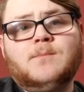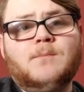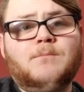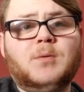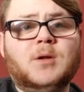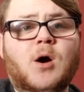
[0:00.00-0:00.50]

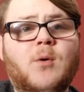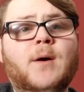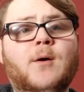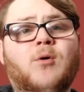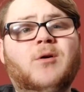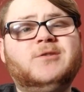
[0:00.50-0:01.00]
below
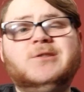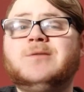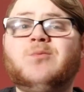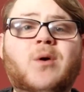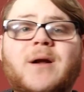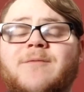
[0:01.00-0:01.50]
it, or just
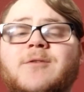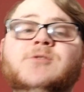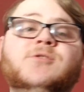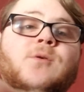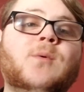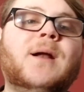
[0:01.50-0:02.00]
1
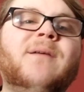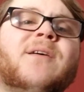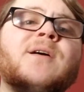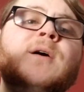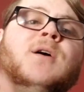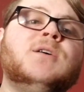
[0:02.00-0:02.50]
evolution or whatever.